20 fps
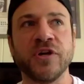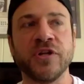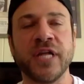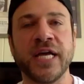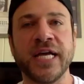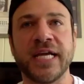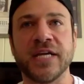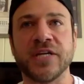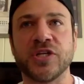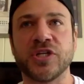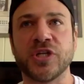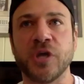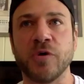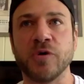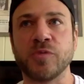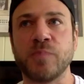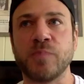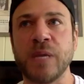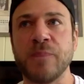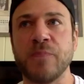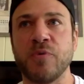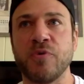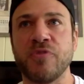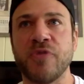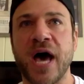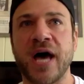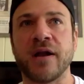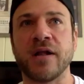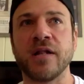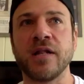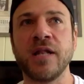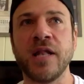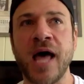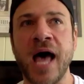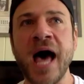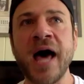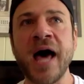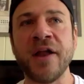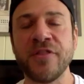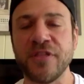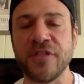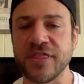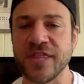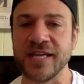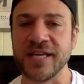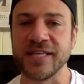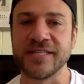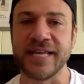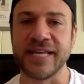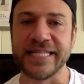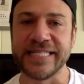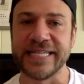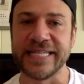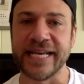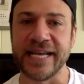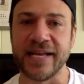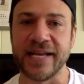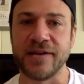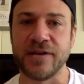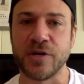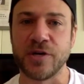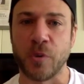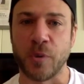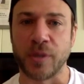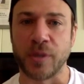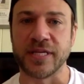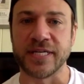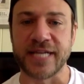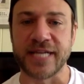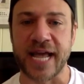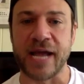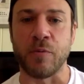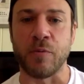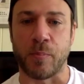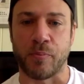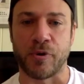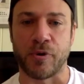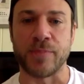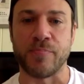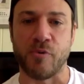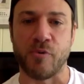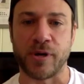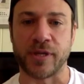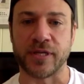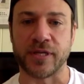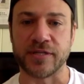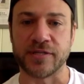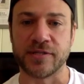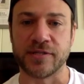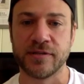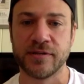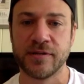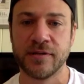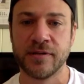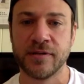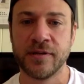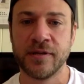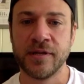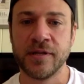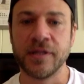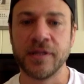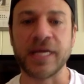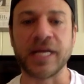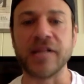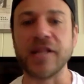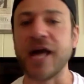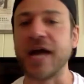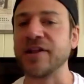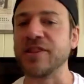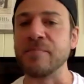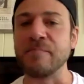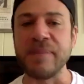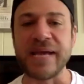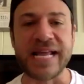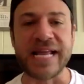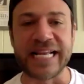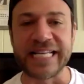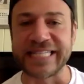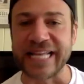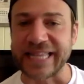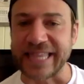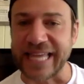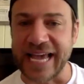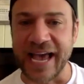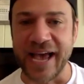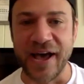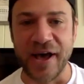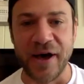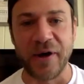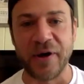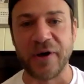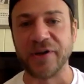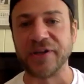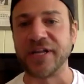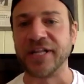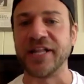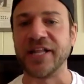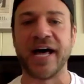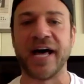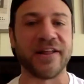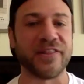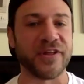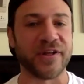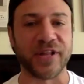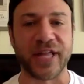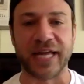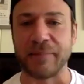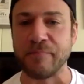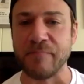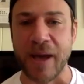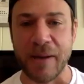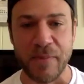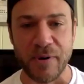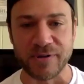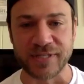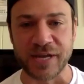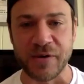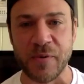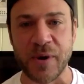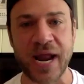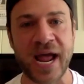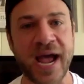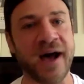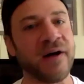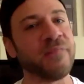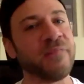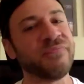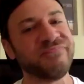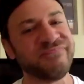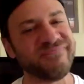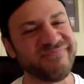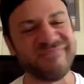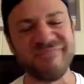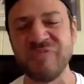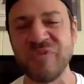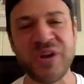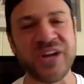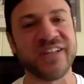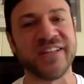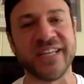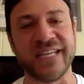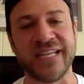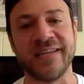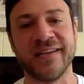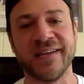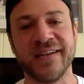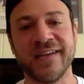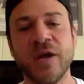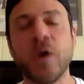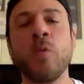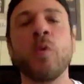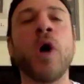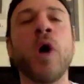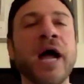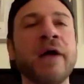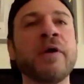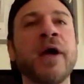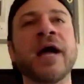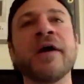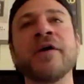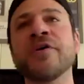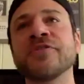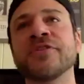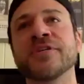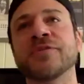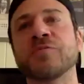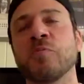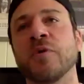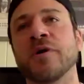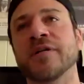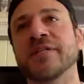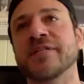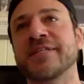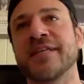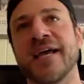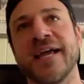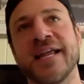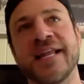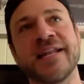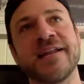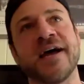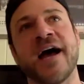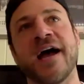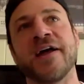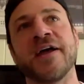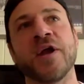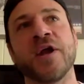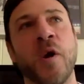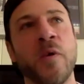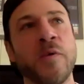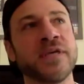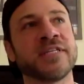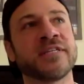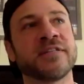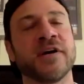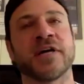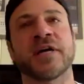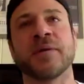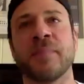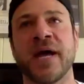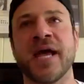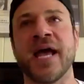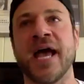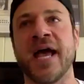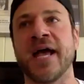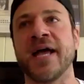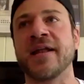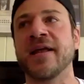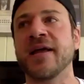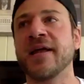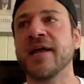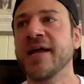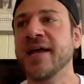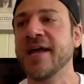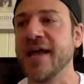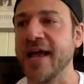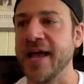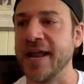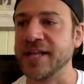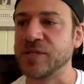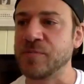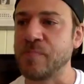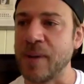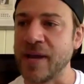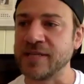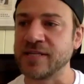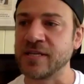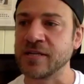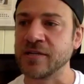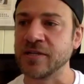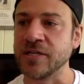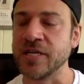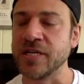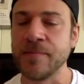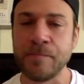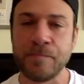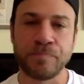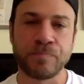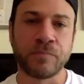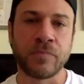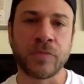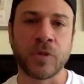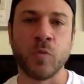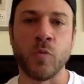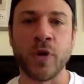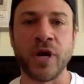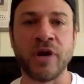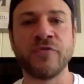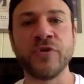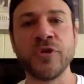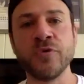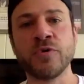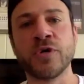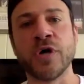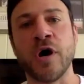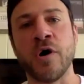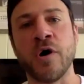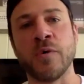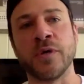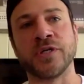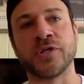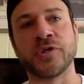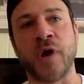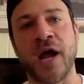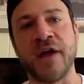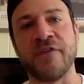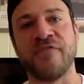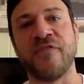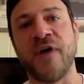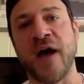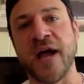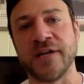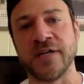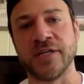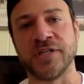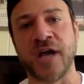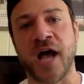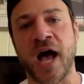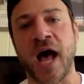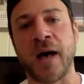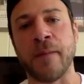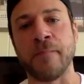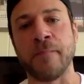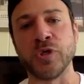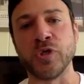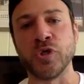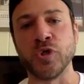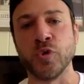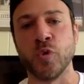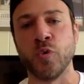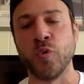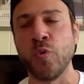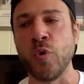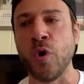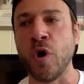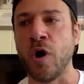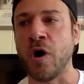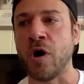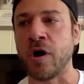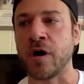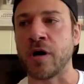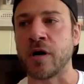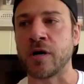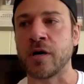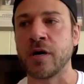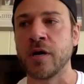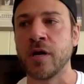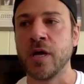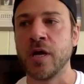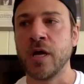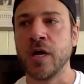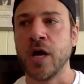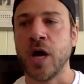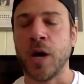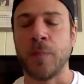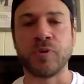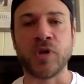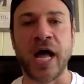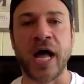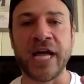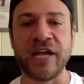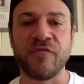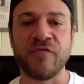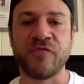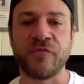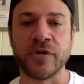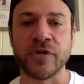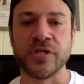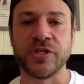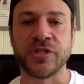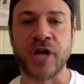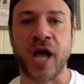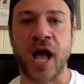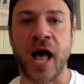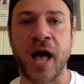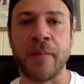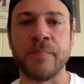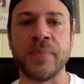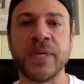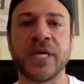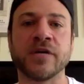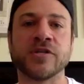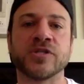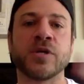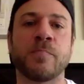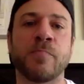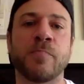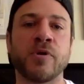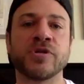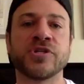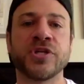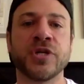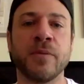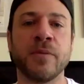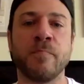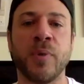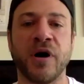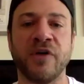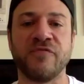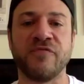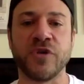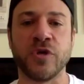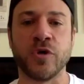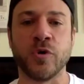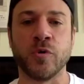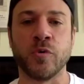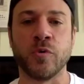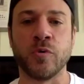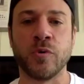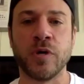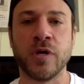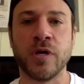like it shows people that a lot of the things they did during the day were pretty pointless. Like a lot of the meetings that they held, a lot of sure. the memos that went out, really. Well, I, I heard this once and I, it always stuck in my head. And it's basically whenever you go and try and find a job, you are applying for a job because the person above you